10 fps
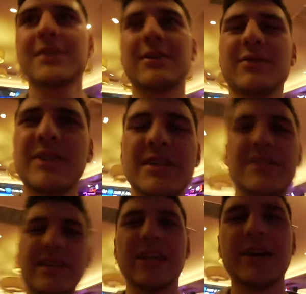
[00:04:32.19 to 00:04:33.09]
There's
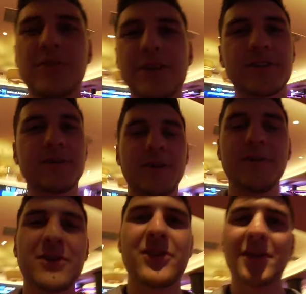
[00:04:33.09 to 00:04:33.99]
satellite running though,
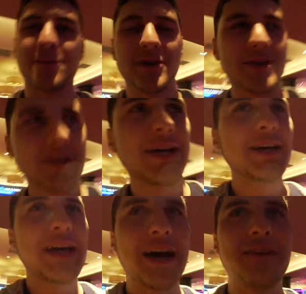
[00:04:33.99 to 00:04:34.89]
maybe I think about it.
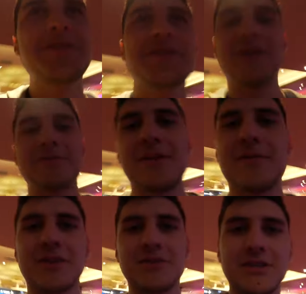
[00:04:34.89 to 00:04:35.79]
I'll just grab
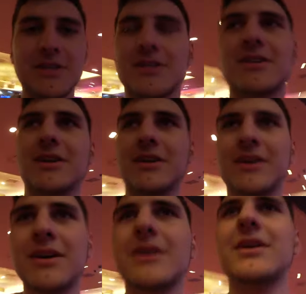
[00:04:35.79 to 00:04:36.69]
something to eat and then
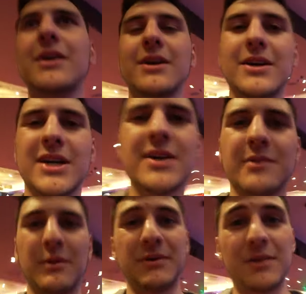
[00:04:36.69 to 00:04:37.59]

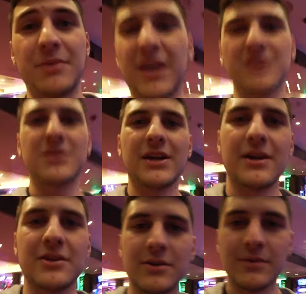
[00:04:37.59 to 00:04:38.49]
maybe get back into there,
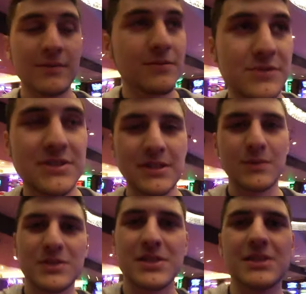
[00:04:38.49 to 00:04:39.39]
I don't know. We'll
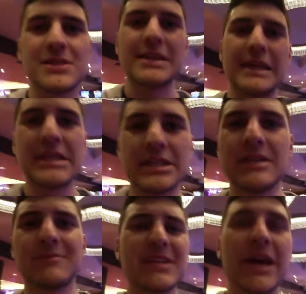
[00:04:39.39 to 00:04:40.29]
see, we'll see. It's late
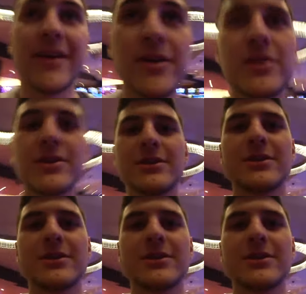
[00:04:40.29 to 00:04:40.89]
and I'm tired.